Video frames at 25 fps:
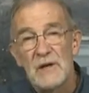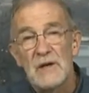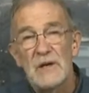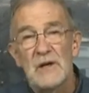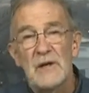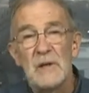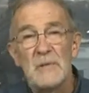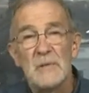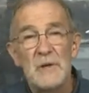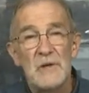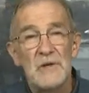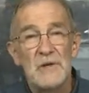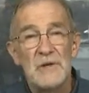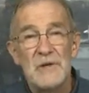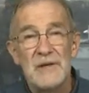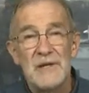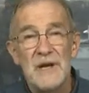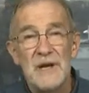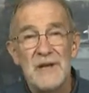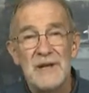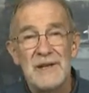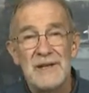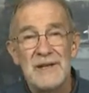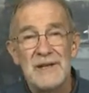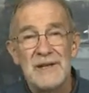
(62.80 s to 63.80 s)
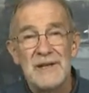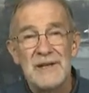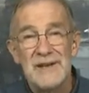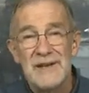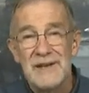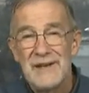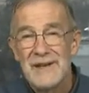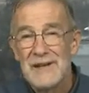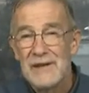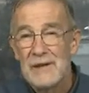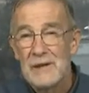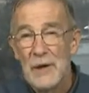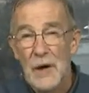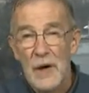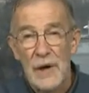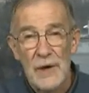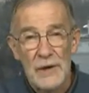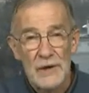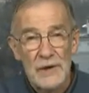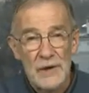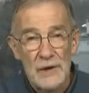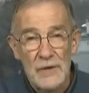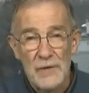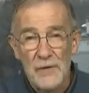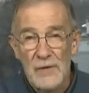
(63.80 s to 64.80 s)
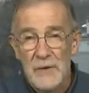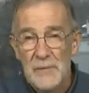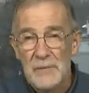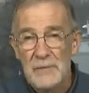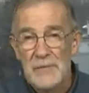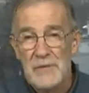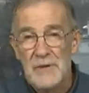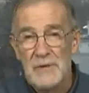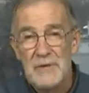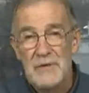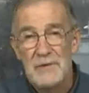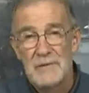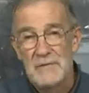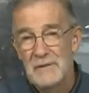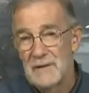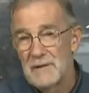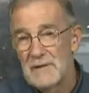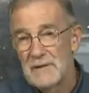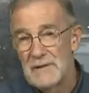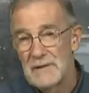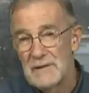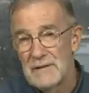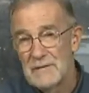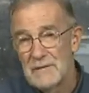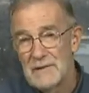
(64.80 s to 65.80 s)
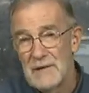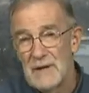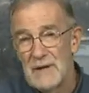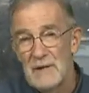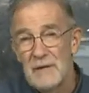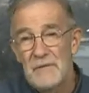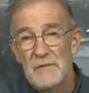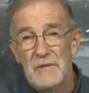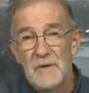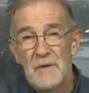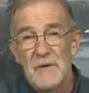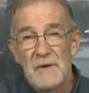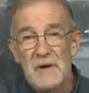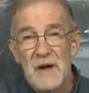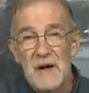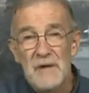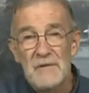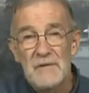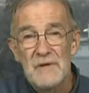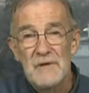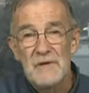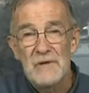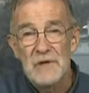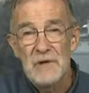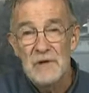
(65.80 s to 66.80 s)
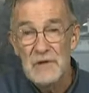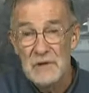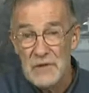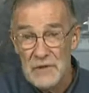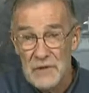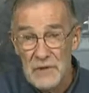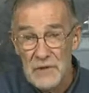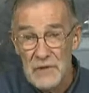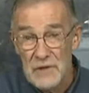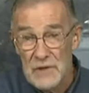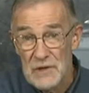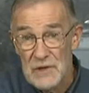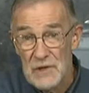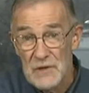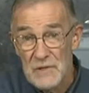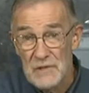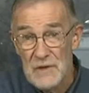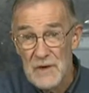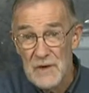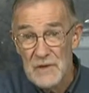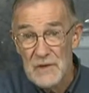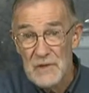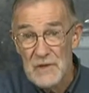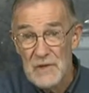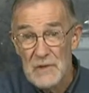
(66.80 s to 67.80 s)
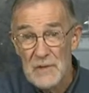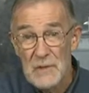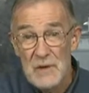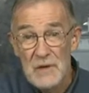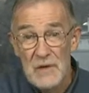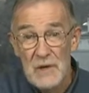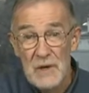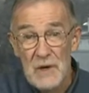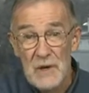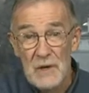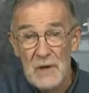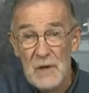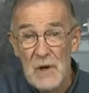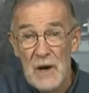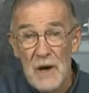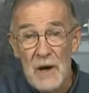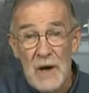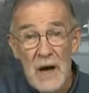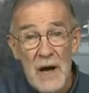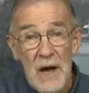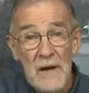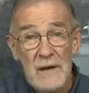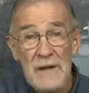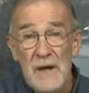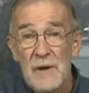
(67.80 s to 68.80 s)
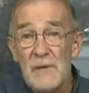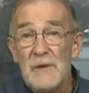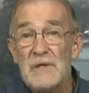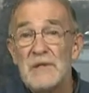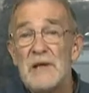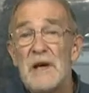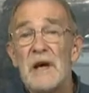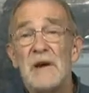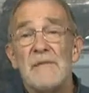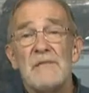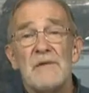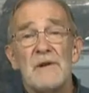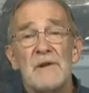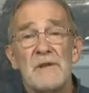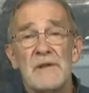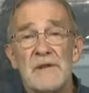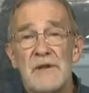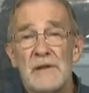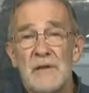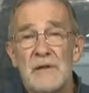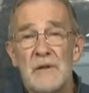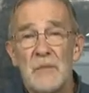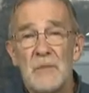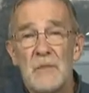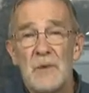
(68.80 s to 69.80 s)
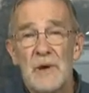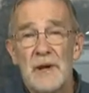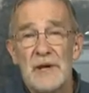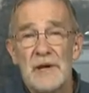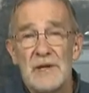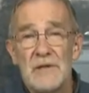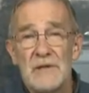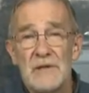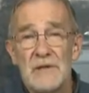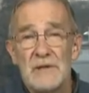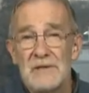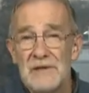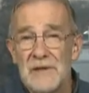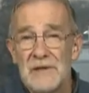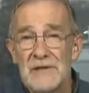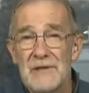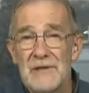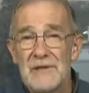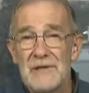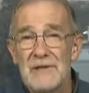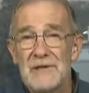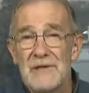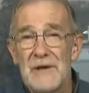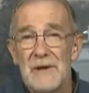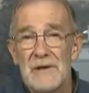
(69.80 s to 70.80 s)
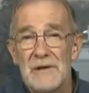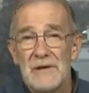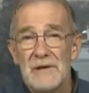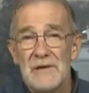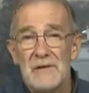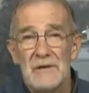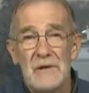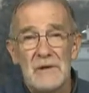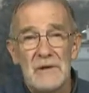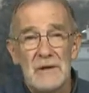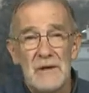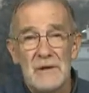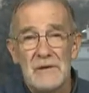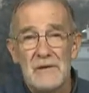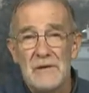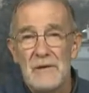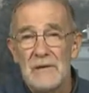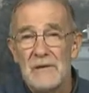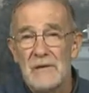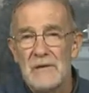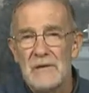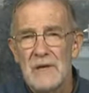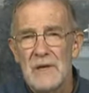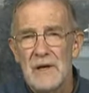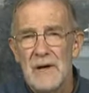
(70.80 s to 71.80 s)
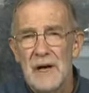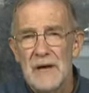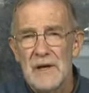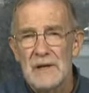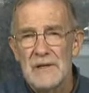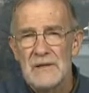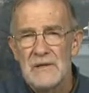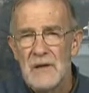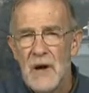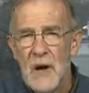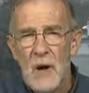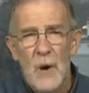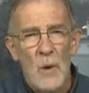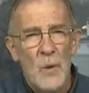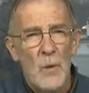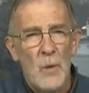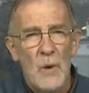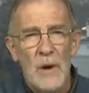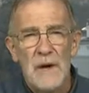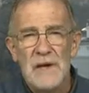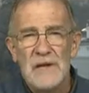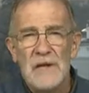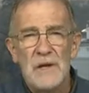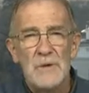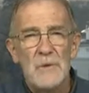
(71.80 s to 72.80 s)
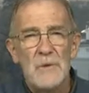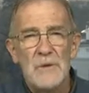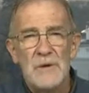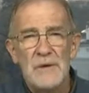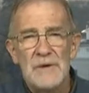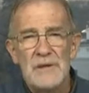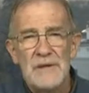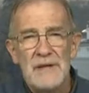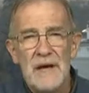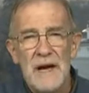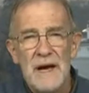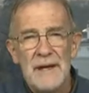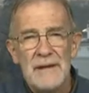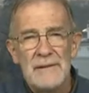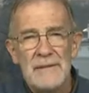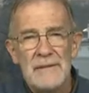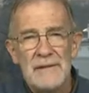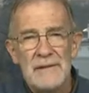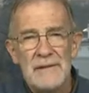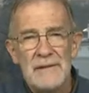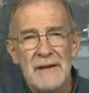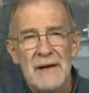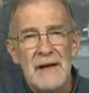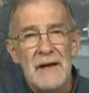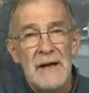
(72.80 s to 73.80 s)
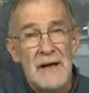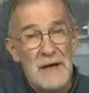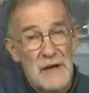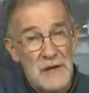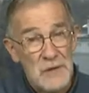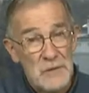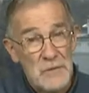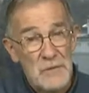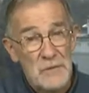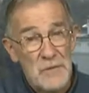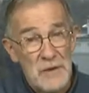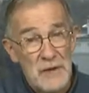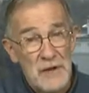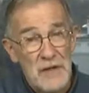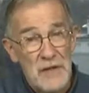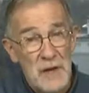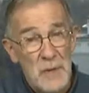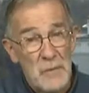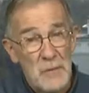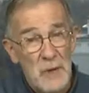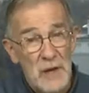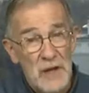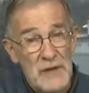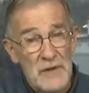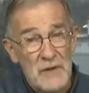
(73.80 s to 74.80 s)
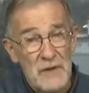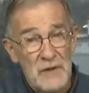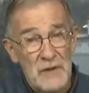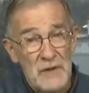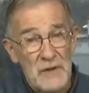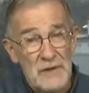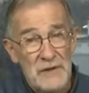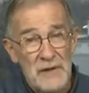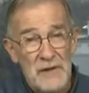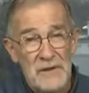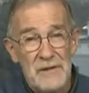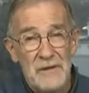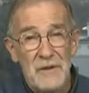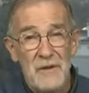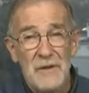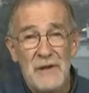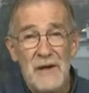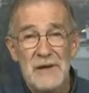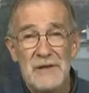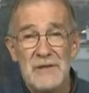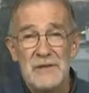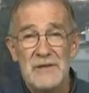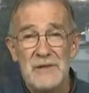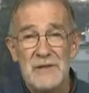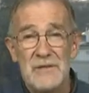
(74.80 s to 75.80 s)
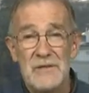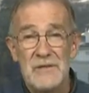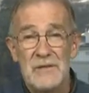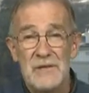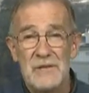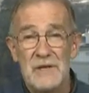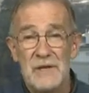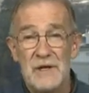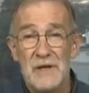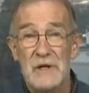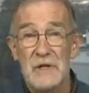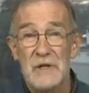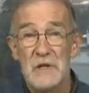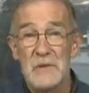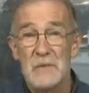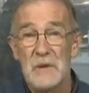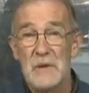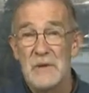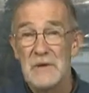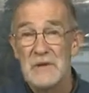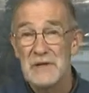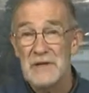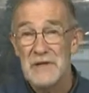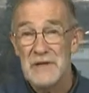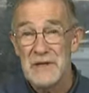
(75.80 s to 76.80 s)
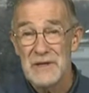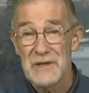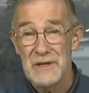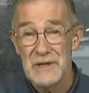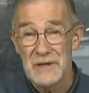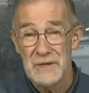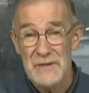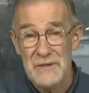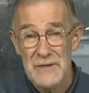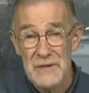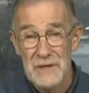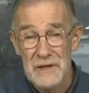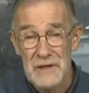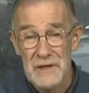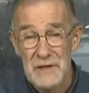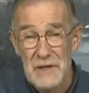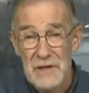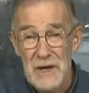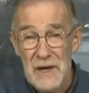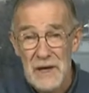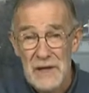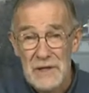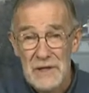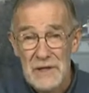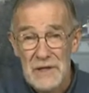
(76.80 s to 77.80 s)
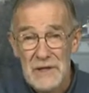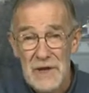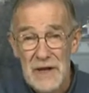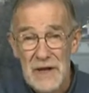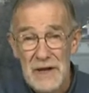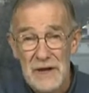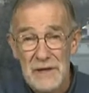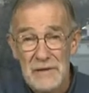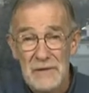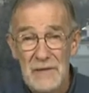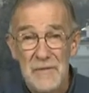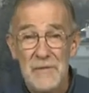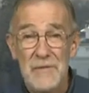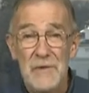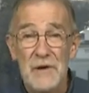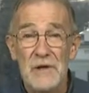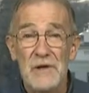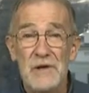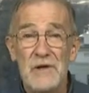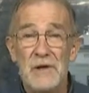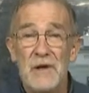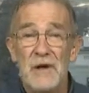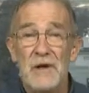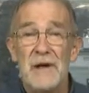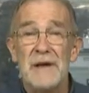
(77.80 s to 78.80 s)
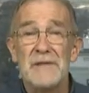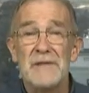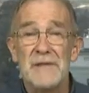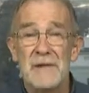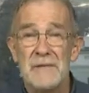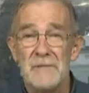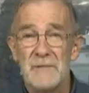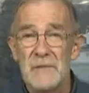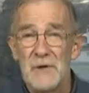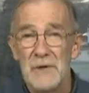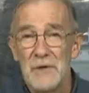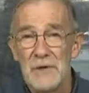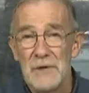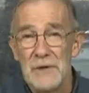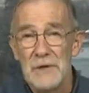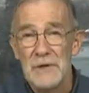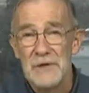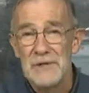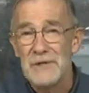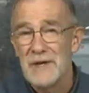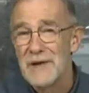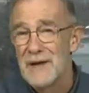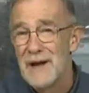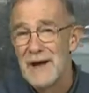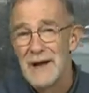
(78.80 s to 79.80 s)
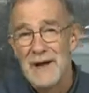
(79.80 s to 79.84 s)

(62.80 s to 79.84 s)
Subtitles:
communicating in unencrypted telephone conversations, as far as we know. There was everything in place necessary to get these guys. Why they weren't gotten is really a puzzle. Now, there are lots of conspiracy theories saying the French let them do this.